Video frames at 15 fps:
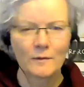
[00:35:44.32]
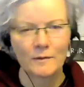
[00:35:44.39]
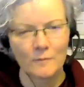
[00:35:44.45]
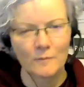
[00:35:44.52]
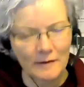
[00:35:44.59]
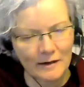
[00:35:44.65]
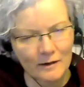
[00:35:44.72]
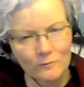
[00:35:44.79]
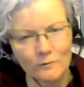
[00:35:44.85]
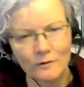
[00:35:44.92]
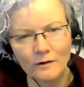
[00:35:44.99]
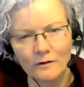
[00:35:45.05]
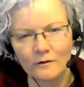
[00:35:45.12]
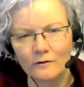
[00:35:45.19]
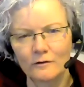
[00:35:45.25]
back at
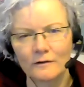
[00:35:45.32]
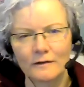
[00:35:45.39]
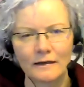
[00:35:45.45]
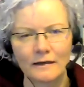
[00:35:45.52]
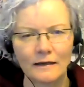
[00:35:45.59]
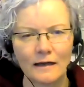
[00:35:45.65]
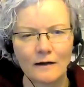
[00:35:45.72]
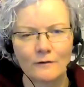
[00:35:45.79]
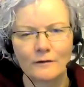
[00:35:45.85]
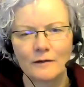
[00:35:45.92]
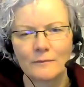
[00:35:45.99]
work, or how are they